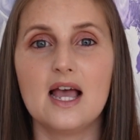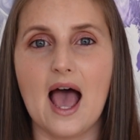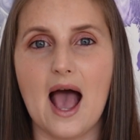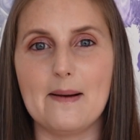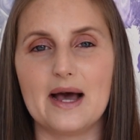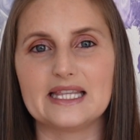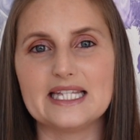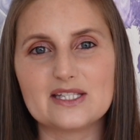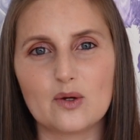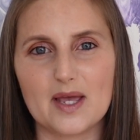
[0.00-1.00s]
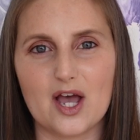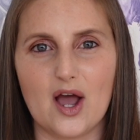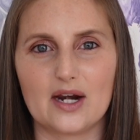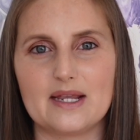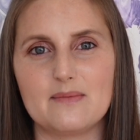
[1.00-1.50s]
a little bit
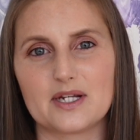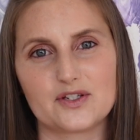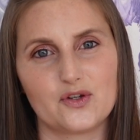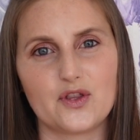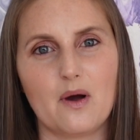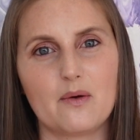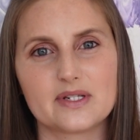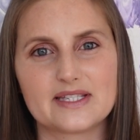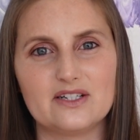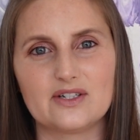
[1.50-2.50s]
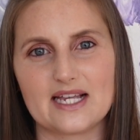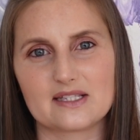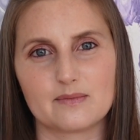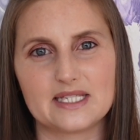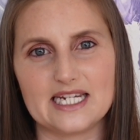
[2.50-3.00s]
early, because although I will still get
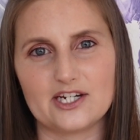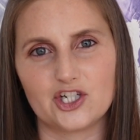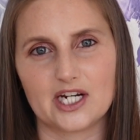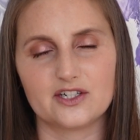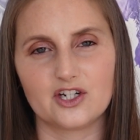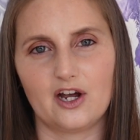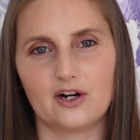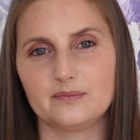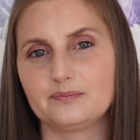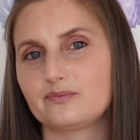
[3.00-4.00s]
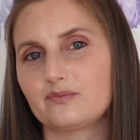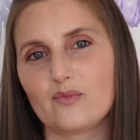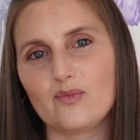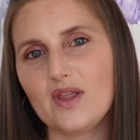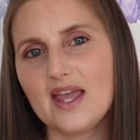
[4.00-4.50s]
some stitching done
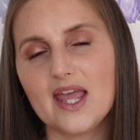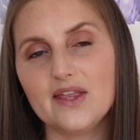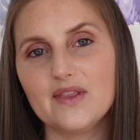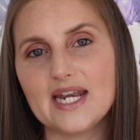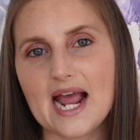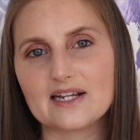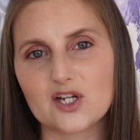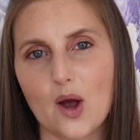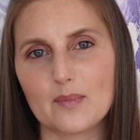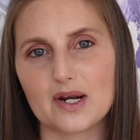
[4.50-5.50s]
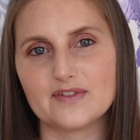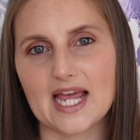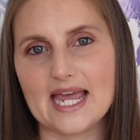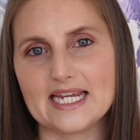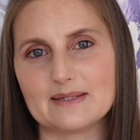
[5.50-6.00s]
in the next couple of
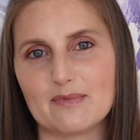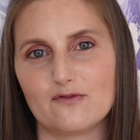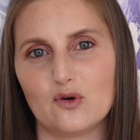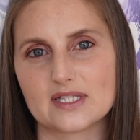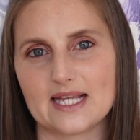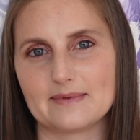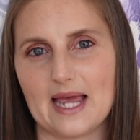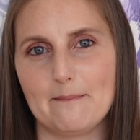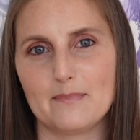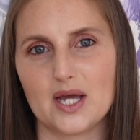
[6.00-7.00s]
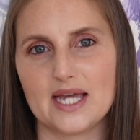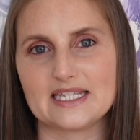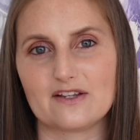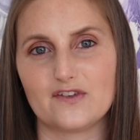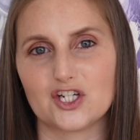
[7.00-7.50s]
days before September
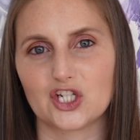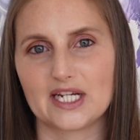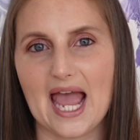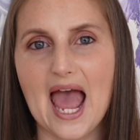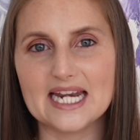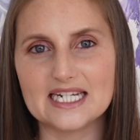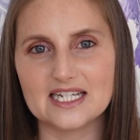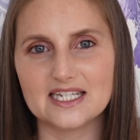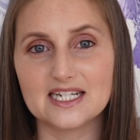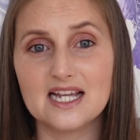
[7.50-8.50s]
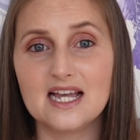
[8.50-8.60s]
is officially ended,